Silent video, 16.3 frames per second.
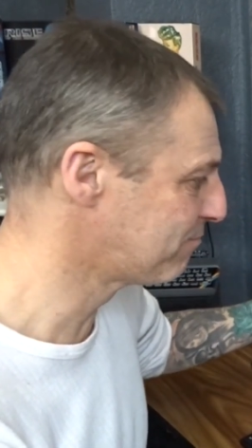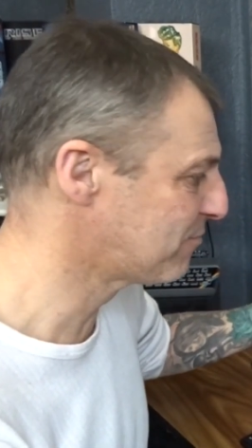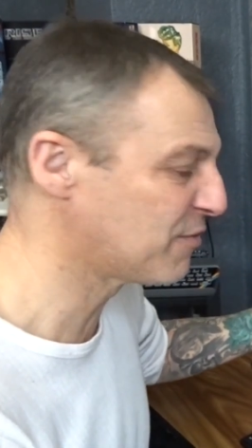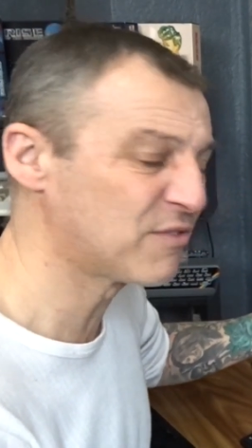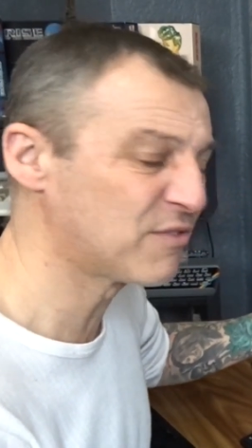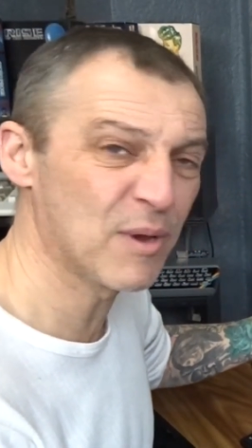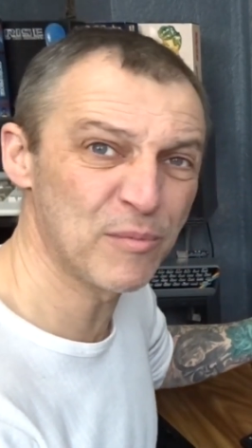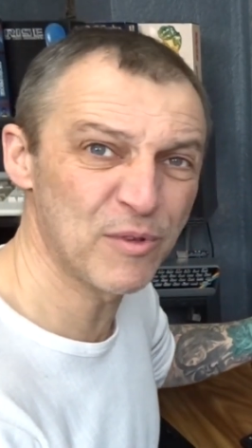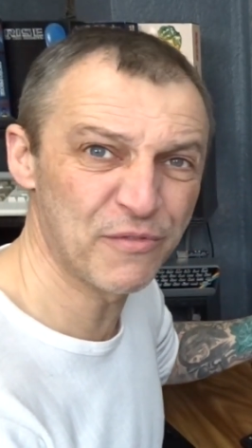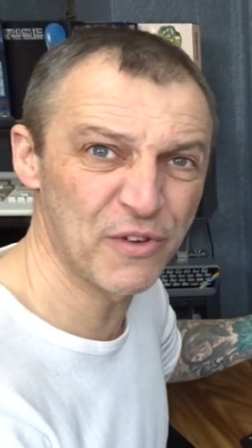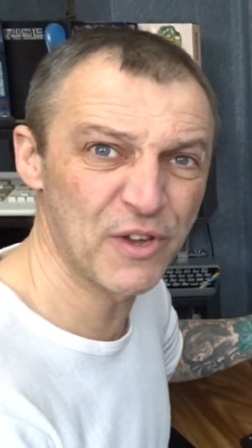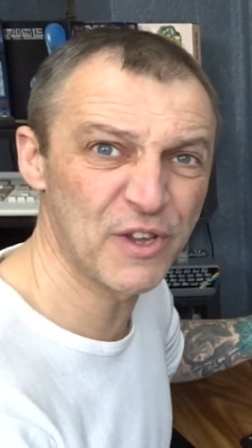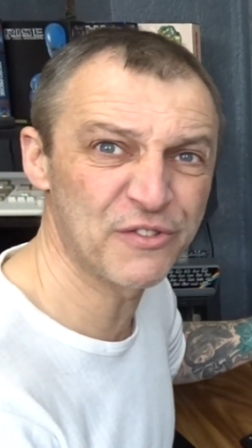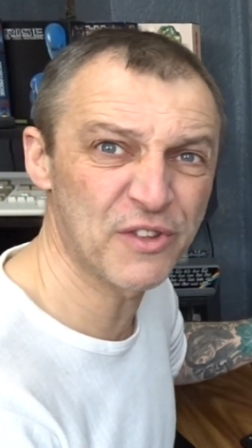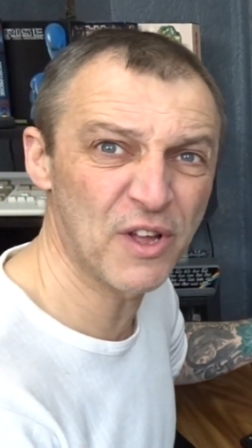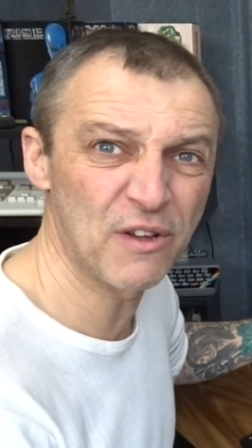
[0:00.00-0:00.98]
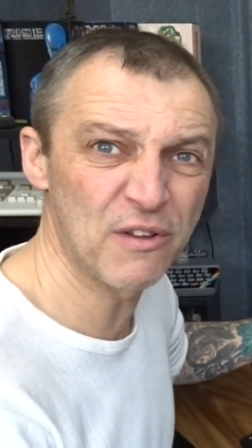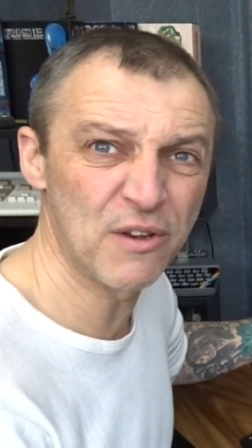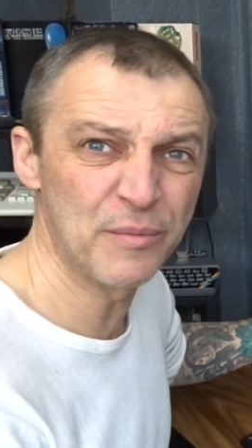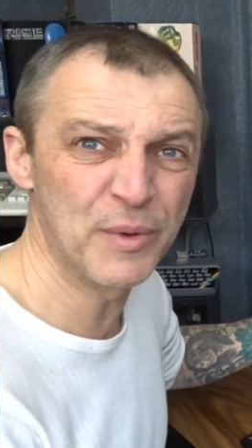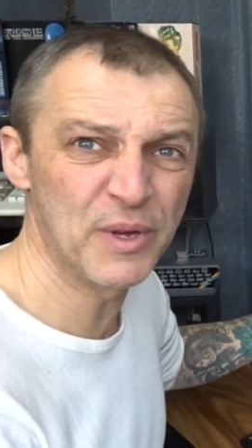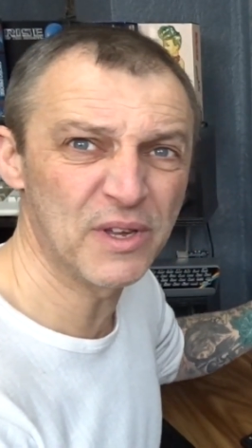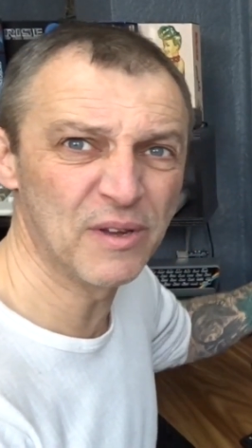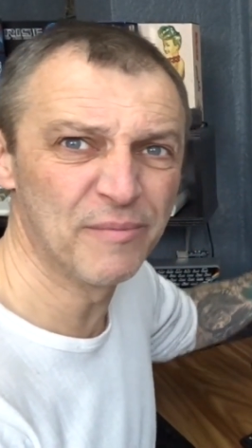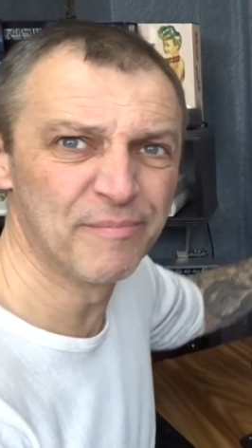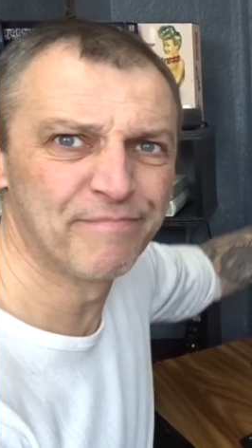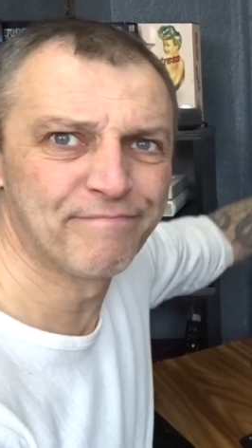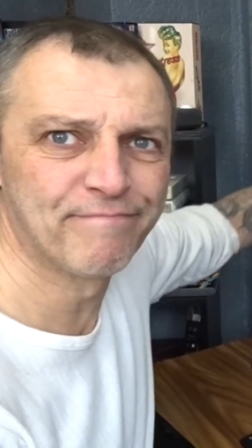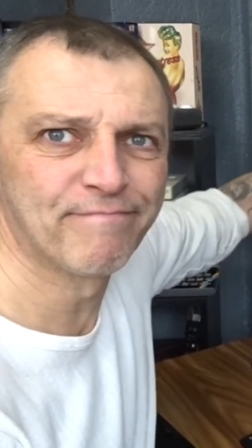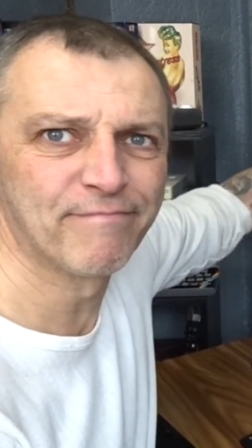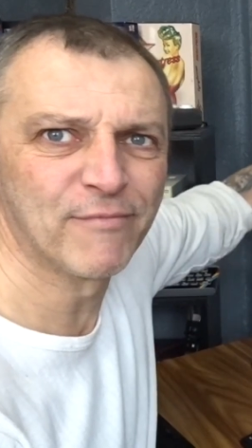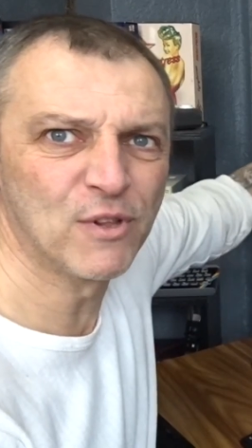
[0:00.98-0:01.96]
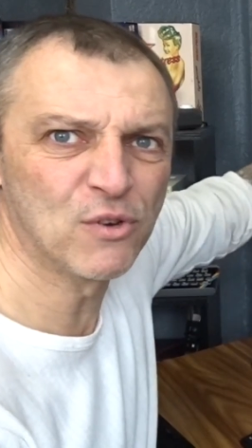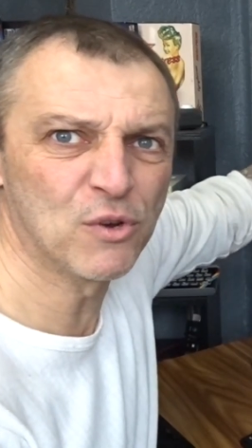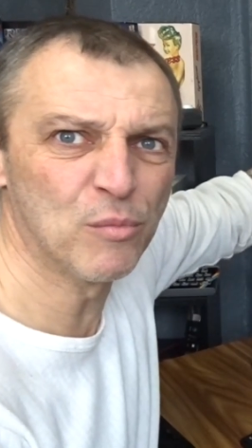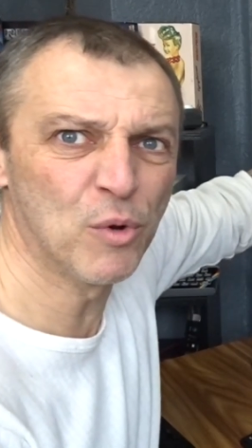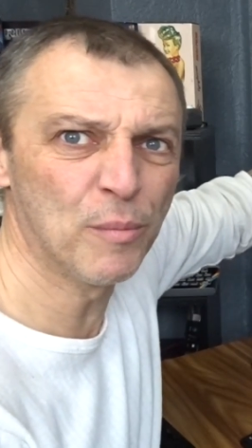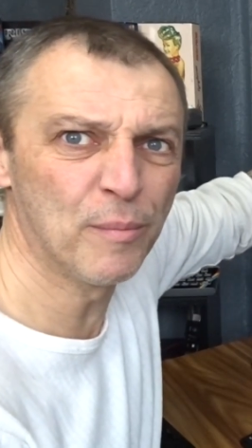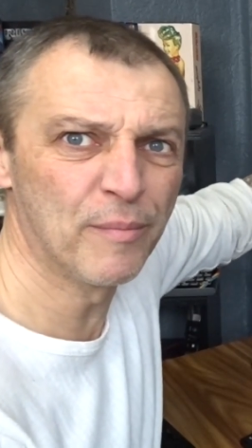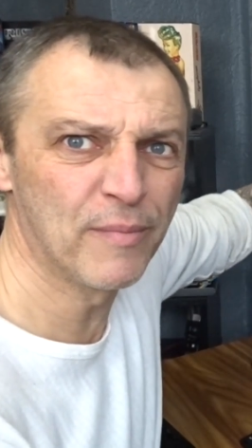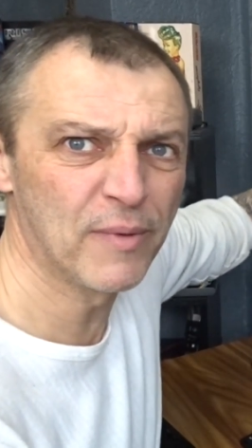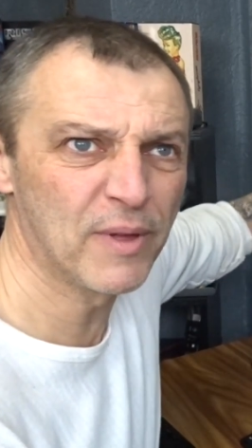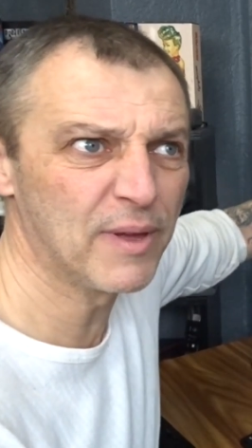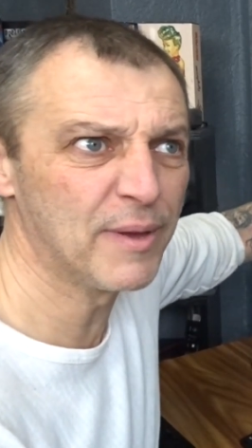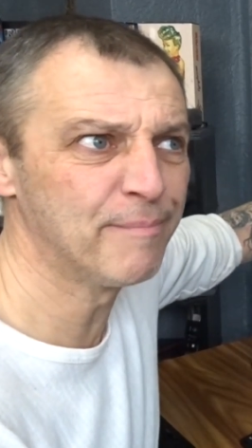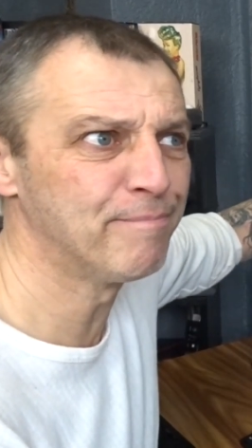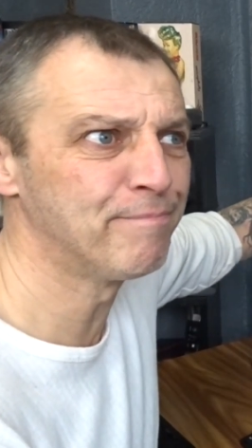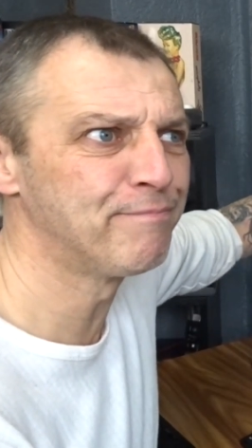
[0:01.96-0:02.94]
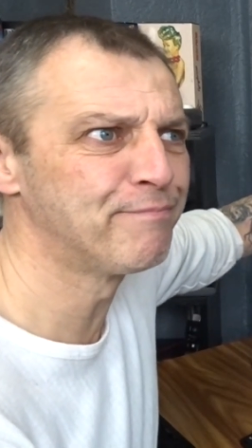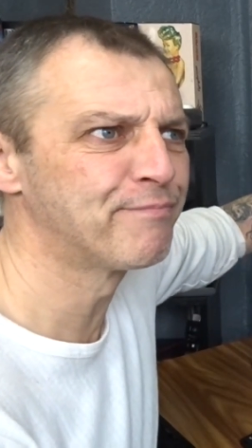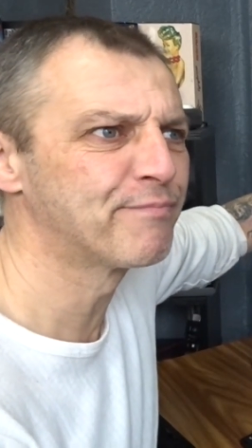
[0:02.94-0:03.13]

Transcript: Every time you first start your Amiga, it'll come up in